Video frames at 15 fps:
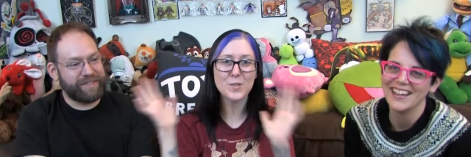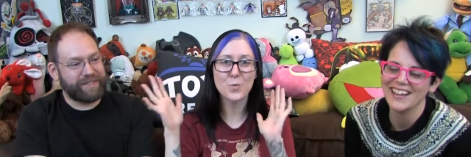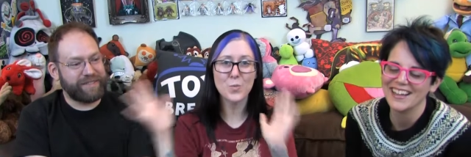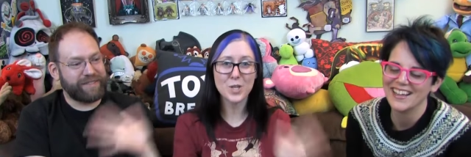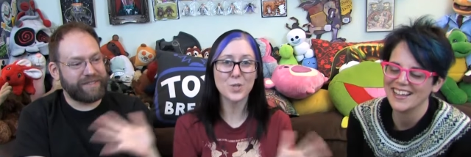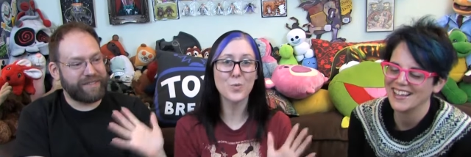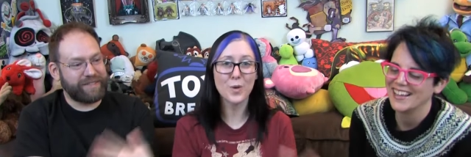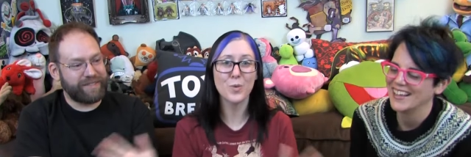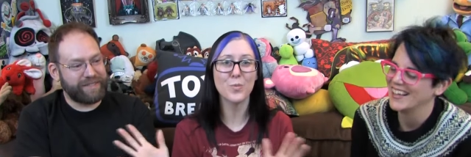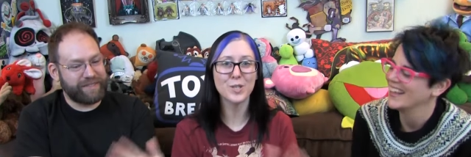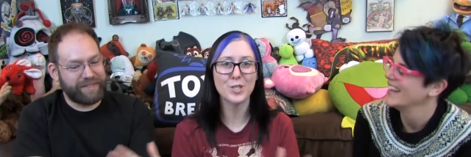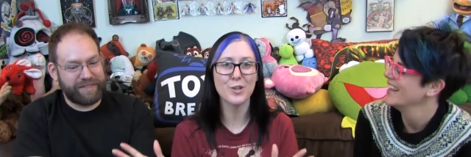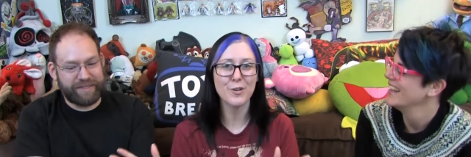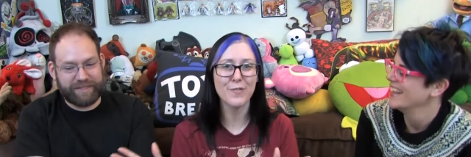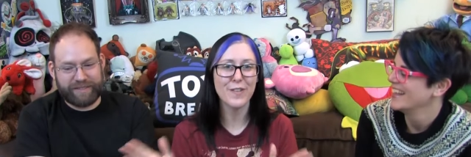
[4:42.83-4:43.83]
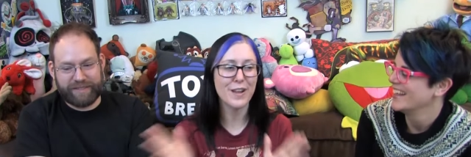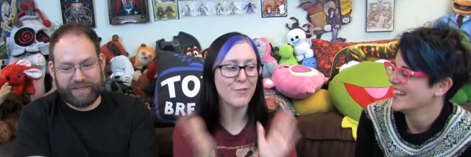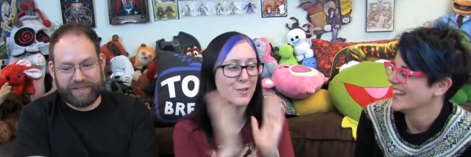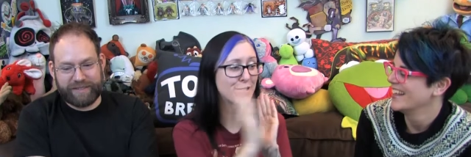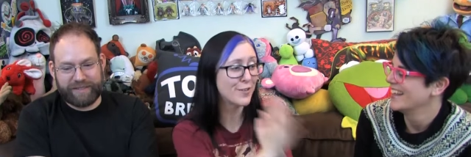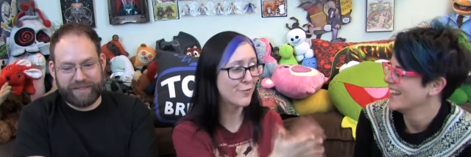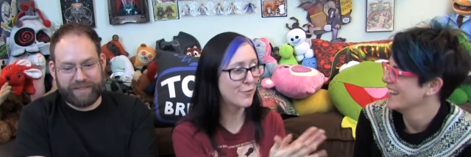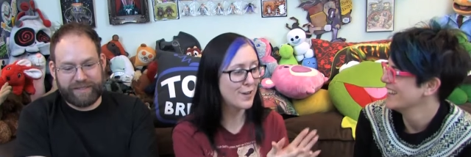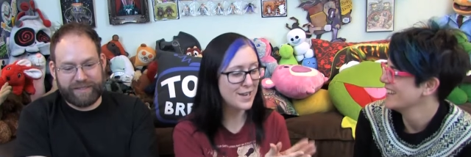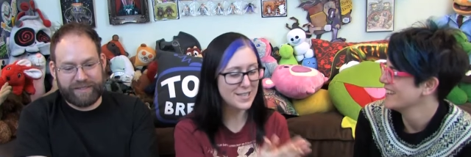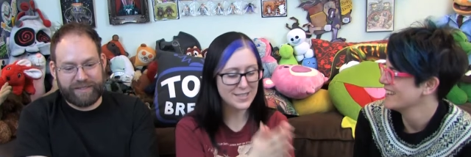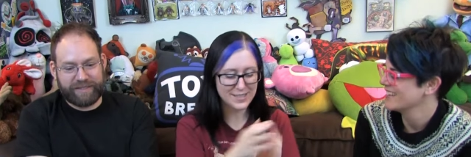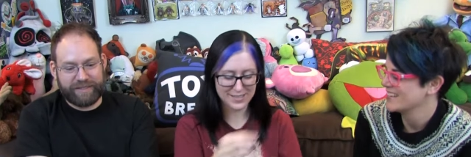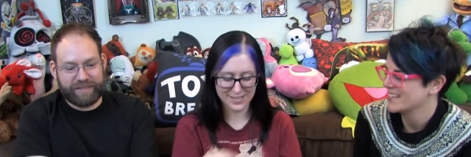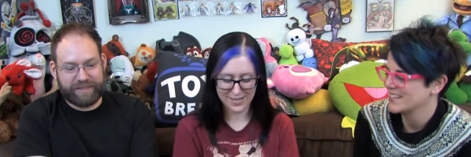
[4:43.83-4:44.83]
Speaker 1: Which one was your favorite? The
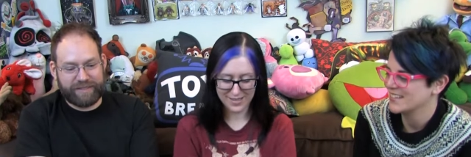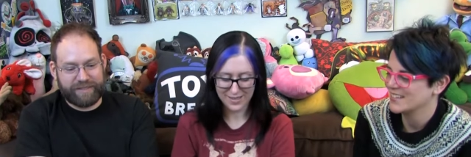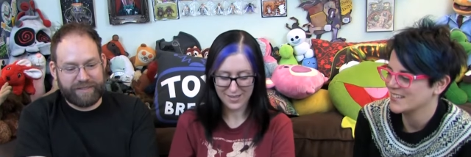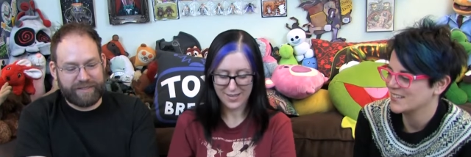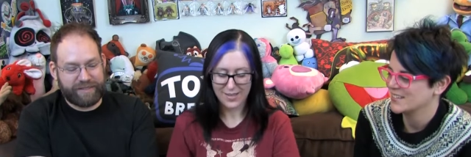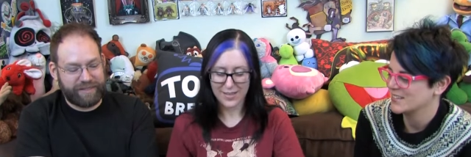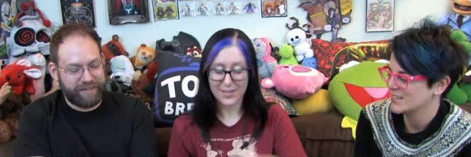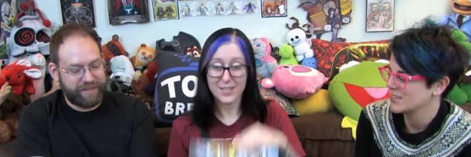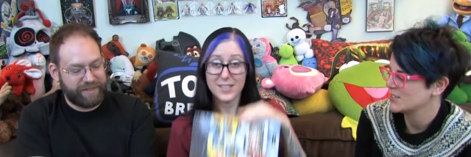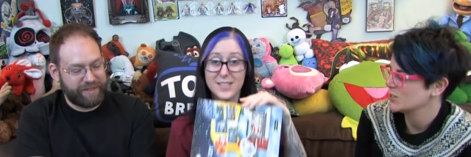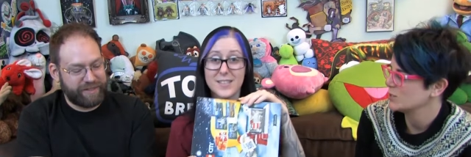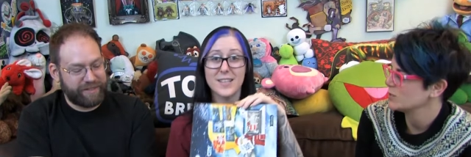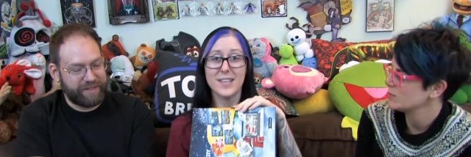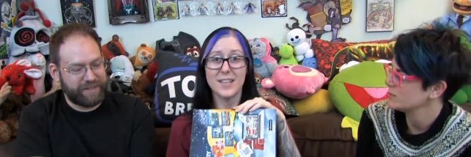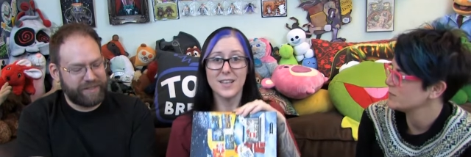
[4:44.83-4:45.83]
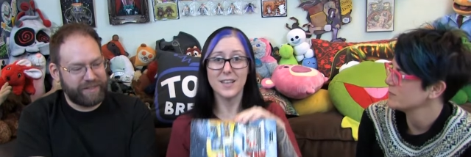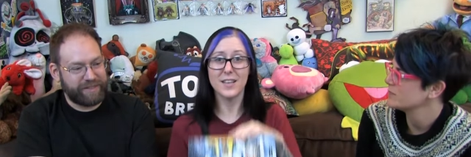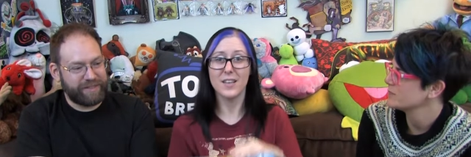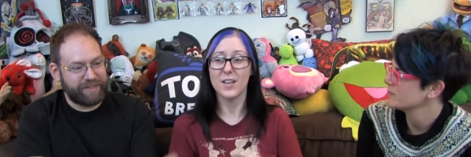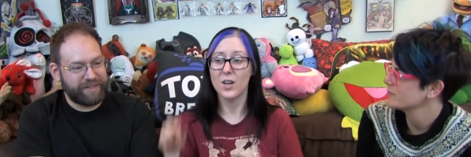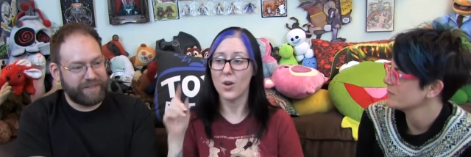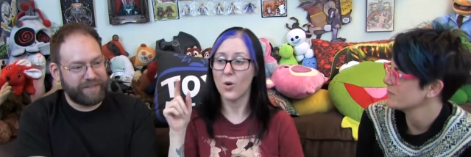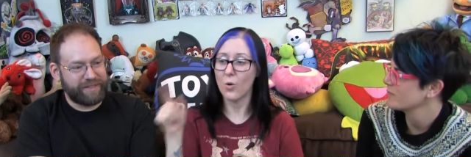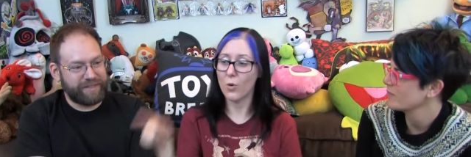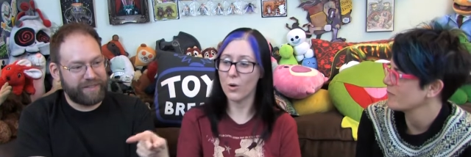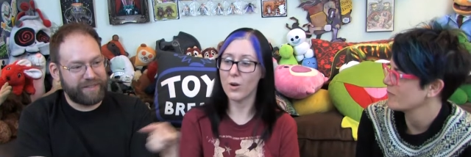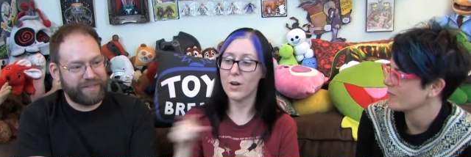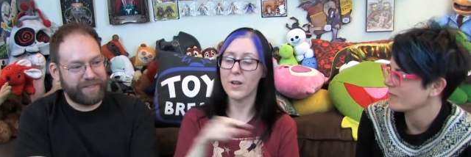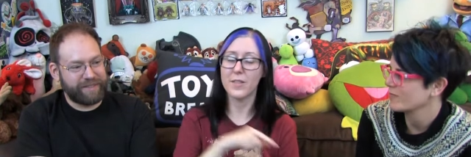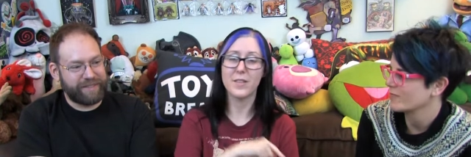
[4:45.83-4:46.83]
Friends, the City,
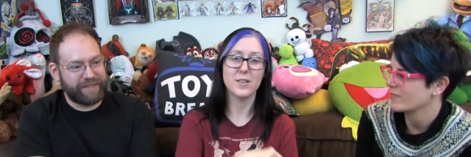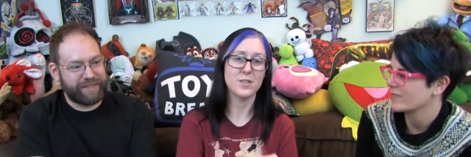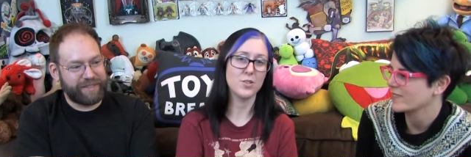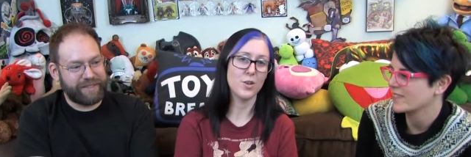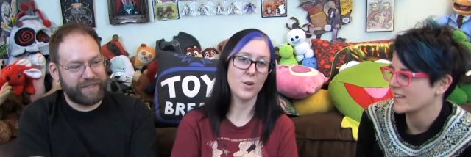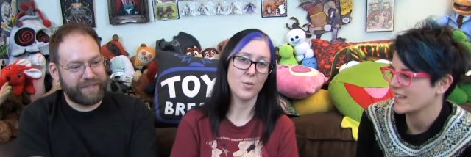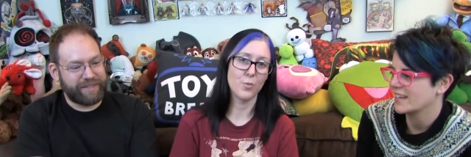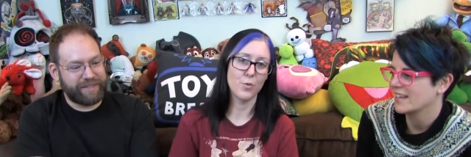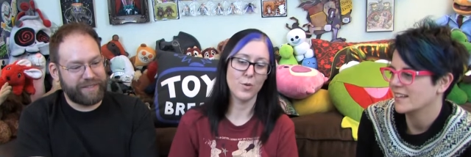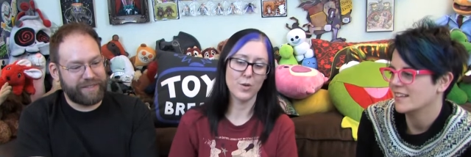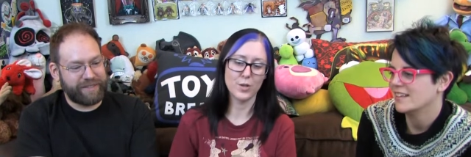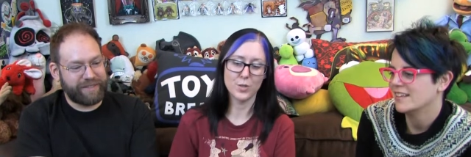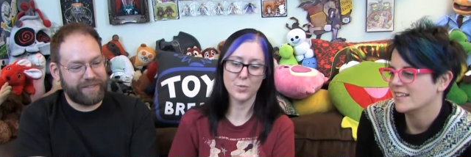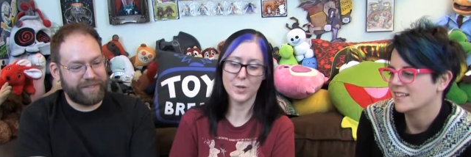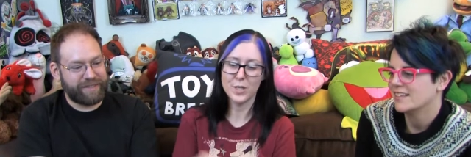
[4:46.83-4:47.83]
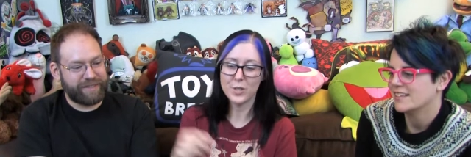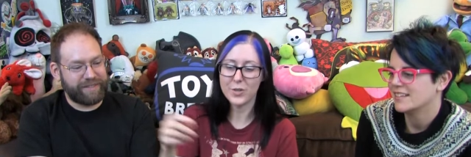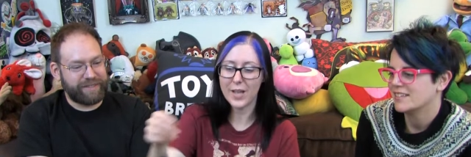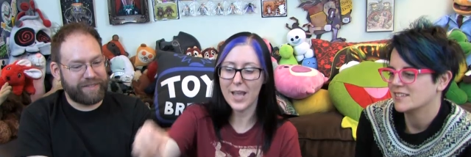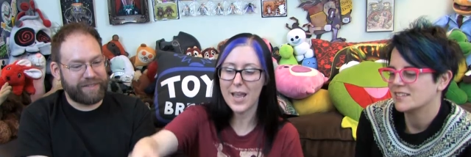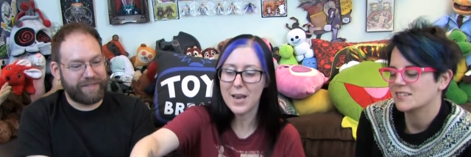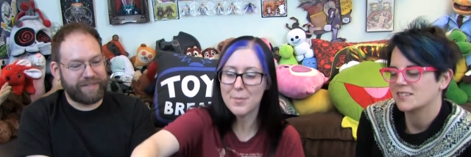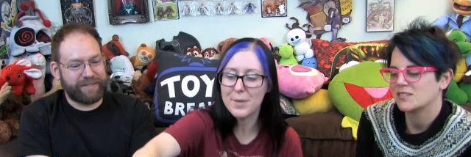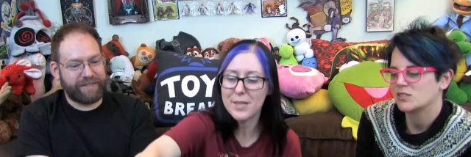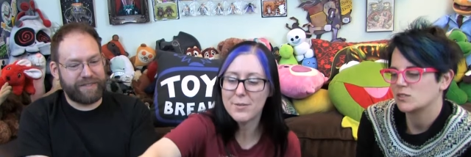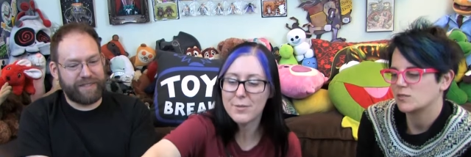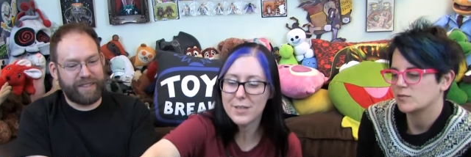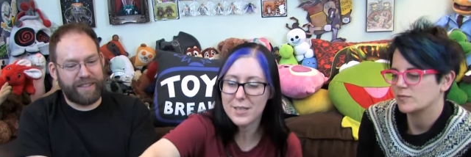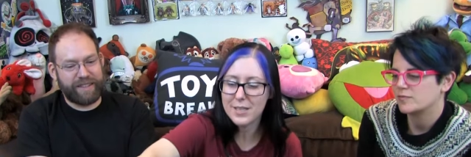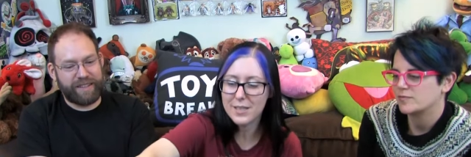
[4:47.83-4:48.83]
or the Star Wars? What did you get? And I mean,
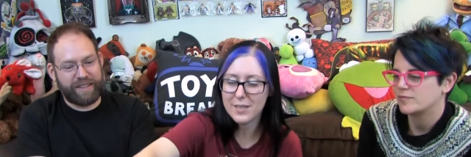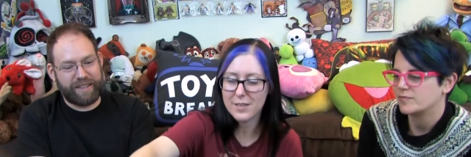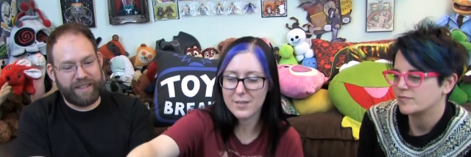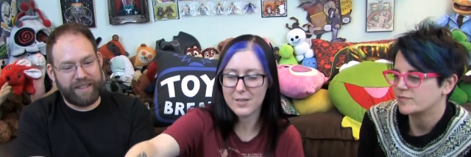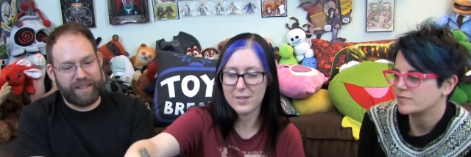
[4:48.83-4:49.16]
really,